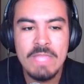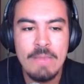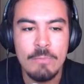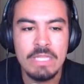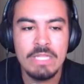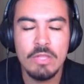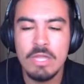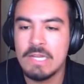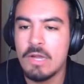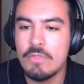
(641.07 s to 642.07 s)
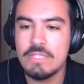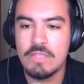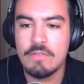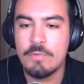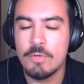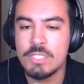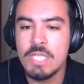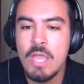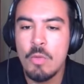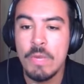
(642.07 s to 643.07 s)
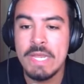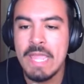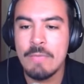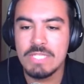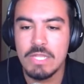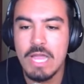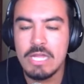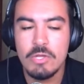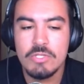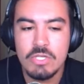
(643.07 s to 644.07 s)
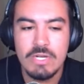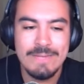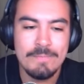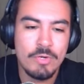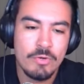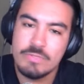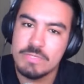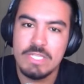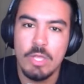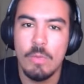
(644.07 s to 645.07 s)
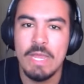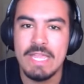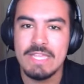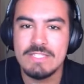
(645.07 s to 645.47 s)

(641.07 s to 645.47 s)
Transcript: And we look at all these other polls when it was a lot closer and Cruz was still winning. And